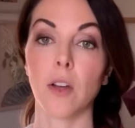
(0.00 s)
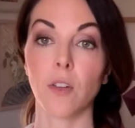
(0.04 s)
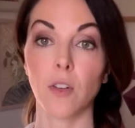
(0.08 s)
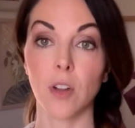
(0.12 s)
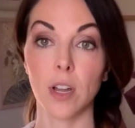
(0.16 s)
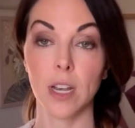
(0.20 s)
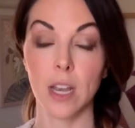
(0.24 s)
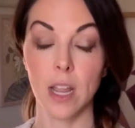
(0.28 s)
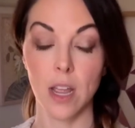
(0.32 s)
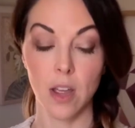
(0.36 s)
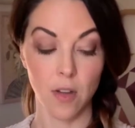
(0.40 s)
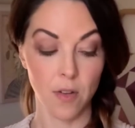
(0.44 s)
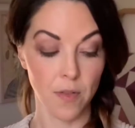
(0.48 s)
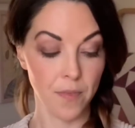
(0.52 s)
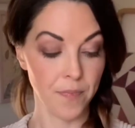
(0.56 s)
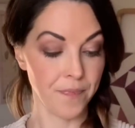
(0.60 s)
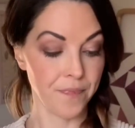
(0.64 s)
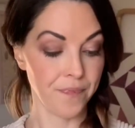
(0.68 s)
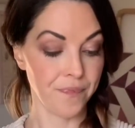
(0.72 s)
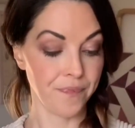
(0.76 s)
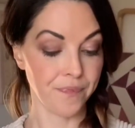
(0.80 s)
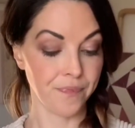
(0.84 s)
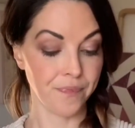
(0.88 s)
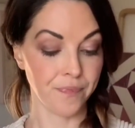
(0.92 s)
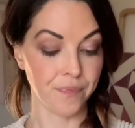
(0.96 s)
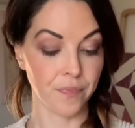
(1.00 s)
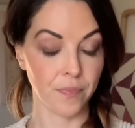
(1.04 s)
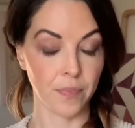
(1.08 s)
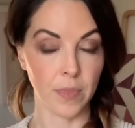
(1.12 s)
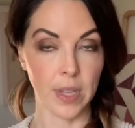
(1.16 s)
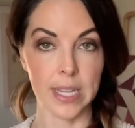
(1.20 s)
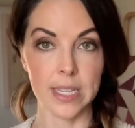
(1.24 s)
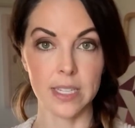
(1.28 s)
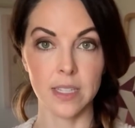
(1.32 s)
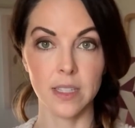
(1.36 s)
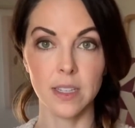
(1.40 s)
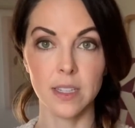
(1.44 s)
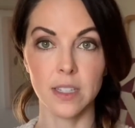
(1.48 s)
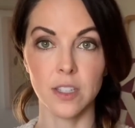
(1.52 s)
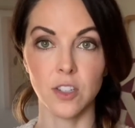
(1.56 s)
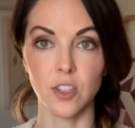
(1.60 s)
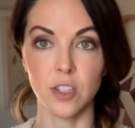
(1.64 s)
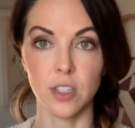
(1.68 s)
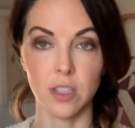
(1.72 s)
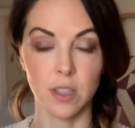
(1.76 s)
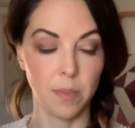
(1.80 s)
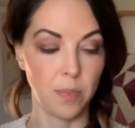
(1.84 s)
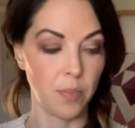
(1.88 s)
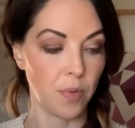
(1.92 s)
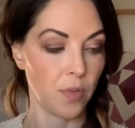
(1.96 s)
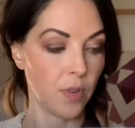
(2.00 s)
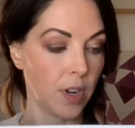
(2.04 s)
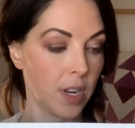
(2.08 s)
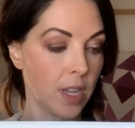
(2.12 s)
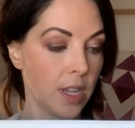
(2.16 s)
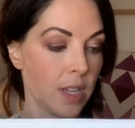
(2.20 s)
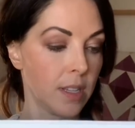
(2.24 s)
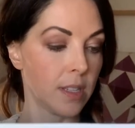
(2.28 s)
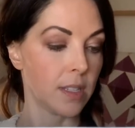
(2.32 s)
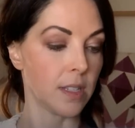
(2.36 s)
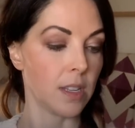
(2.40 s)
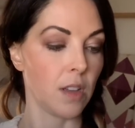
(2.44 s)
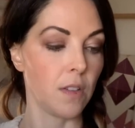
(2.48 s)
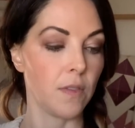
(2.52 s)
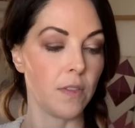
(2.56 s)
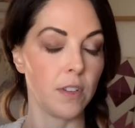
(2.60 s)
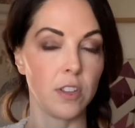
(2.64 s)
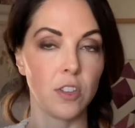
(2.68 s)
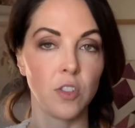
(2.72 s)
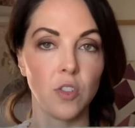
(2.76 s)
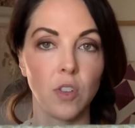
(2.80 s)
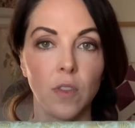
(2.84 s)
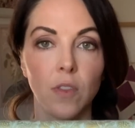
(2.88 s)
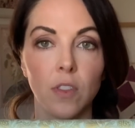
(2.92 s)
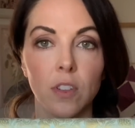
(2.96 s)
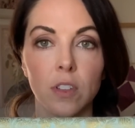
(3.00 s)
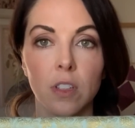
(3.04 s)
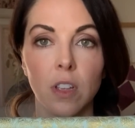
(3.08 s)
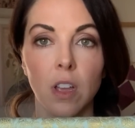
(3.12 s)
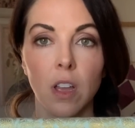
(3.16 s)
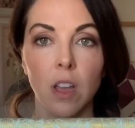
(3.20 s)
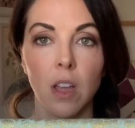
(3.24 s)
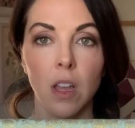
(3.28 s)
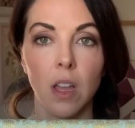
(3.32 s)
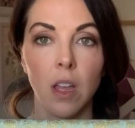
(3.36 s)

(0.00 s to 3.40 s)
right now. Isn't this just the prettiest selvage you ever saw?